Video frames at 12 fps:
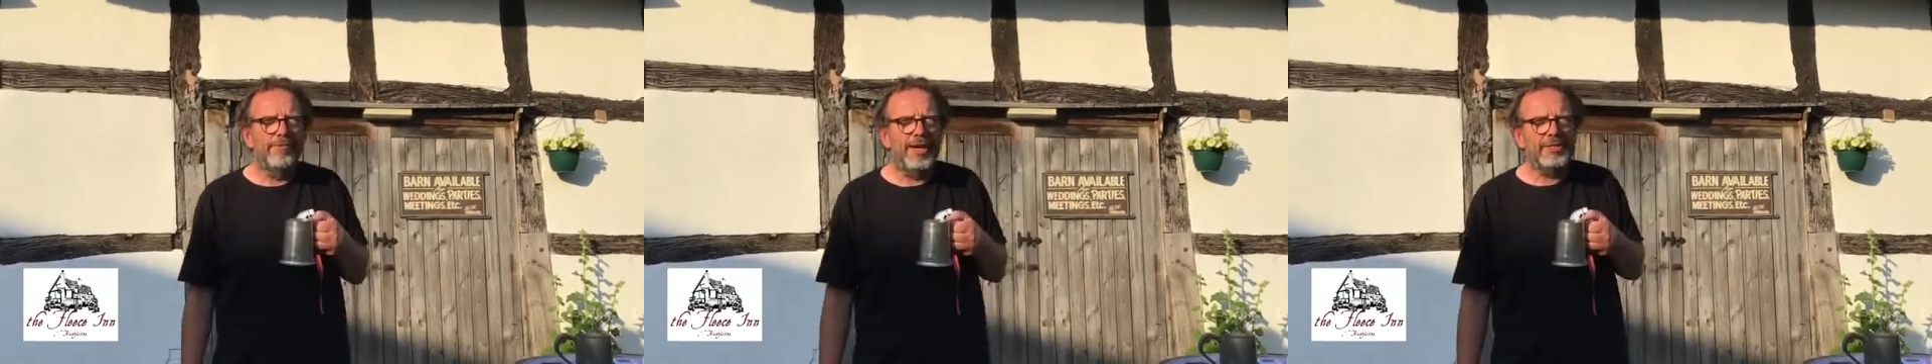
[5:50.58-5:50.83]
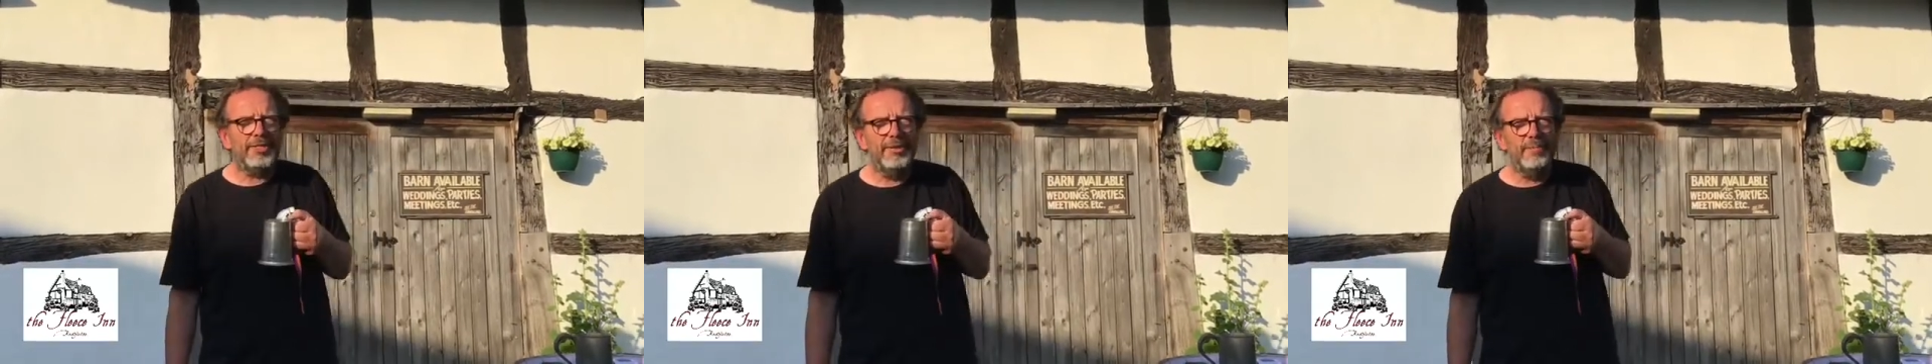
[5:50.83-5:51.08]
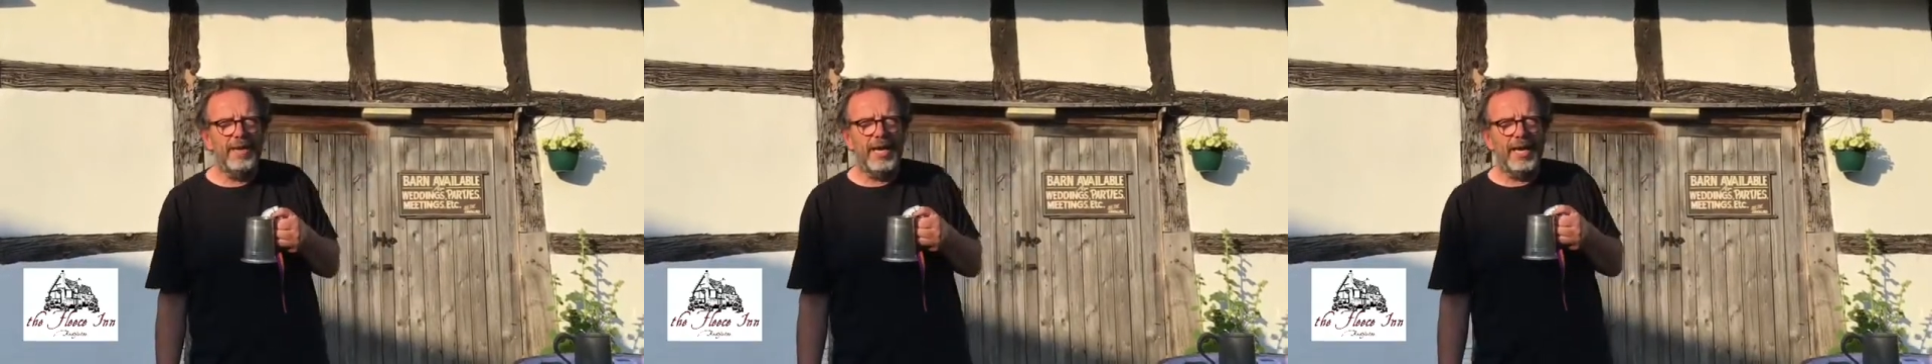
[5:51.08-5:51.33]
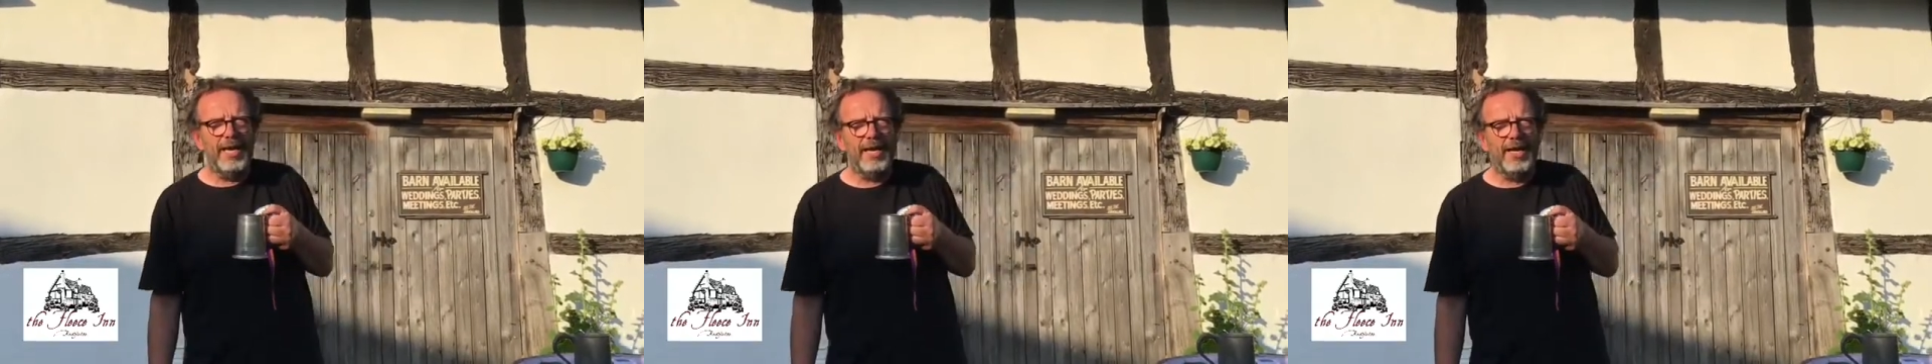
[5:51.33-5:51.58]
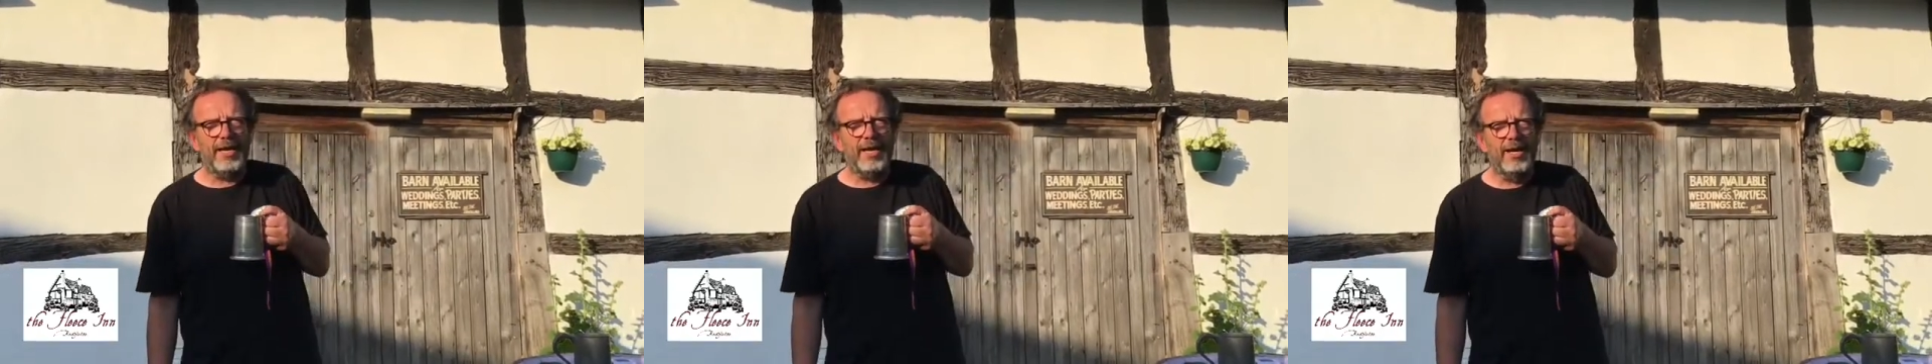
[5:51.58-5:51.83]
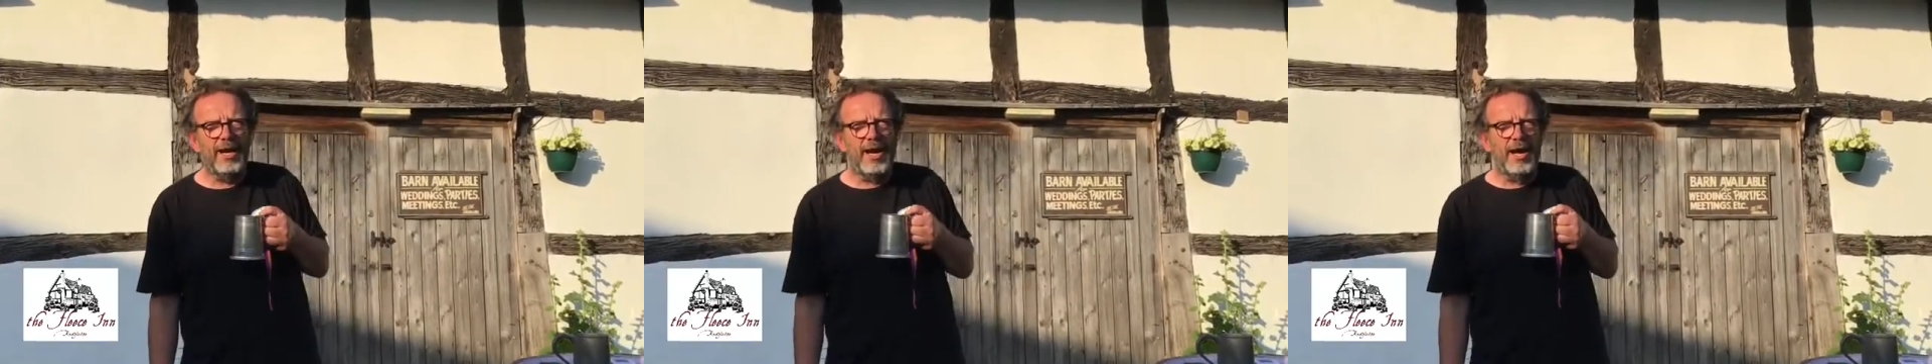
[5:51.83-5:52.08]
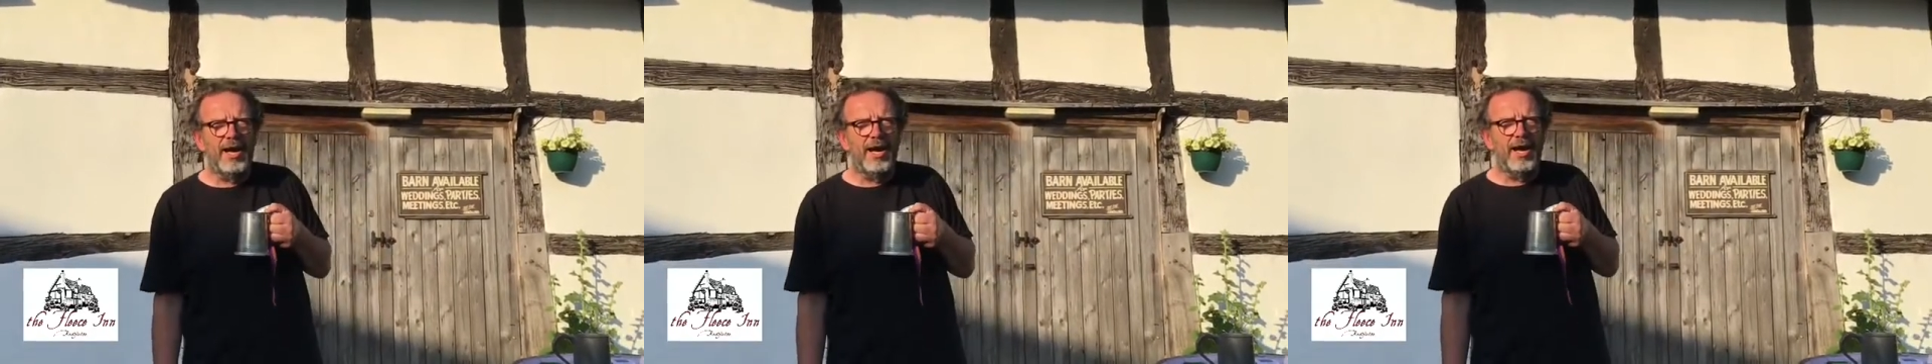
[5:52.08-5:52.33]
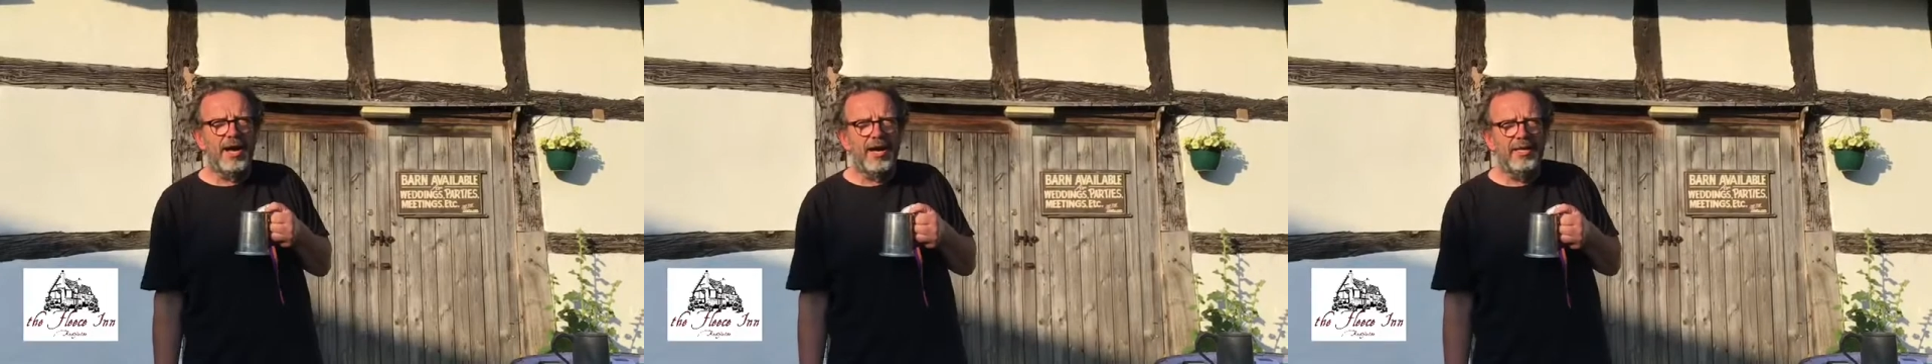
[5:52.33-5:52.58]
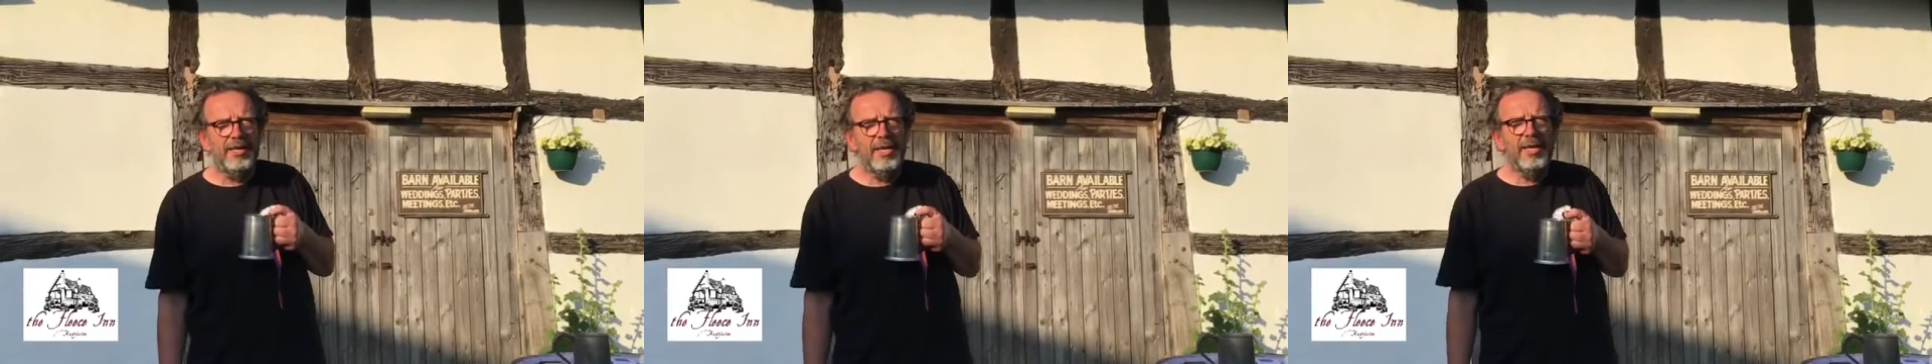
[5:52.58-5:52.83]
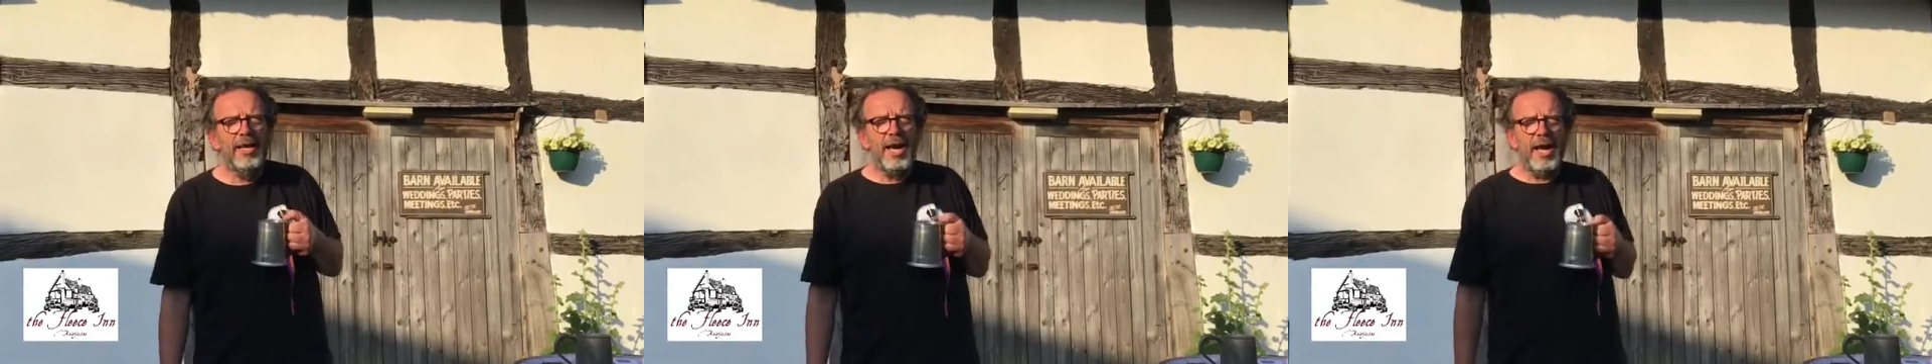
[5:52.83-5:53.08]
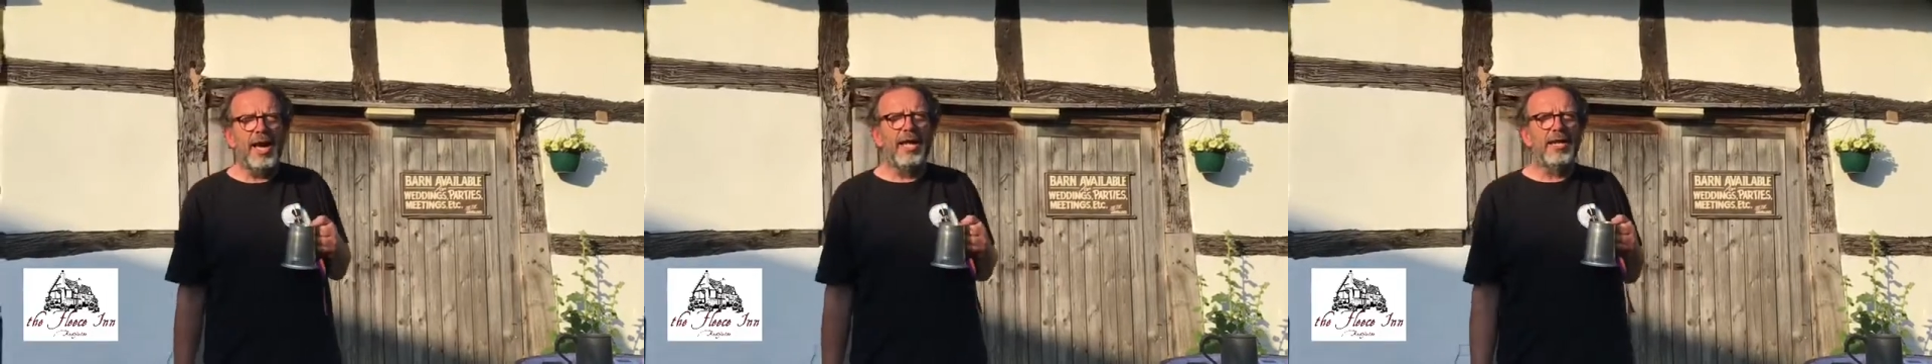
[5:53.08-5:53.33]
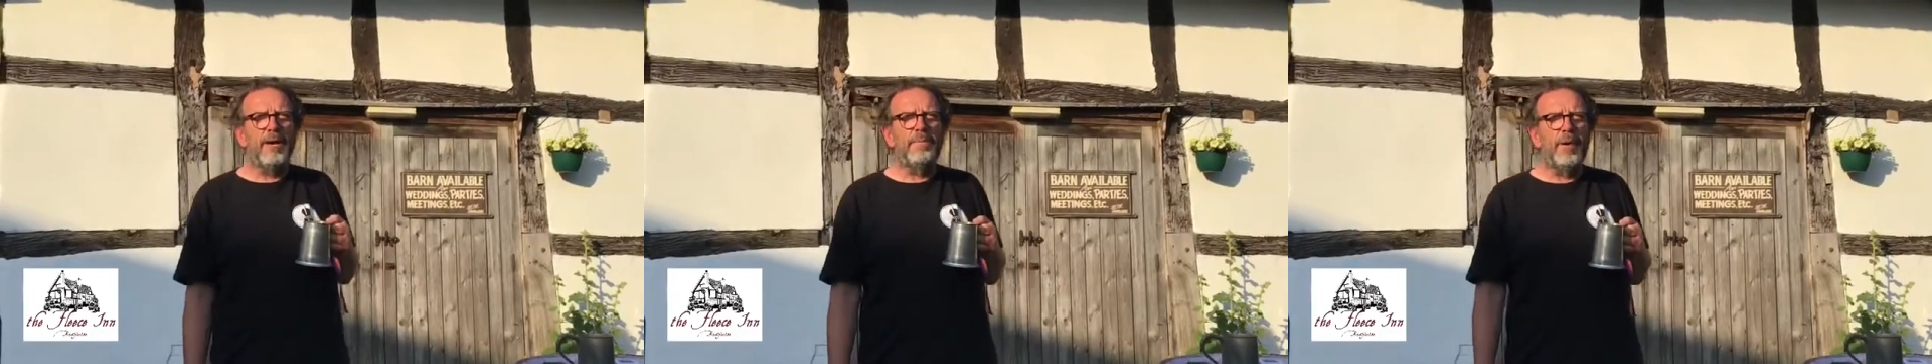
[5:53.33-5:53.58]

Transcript: fatty bacon, and a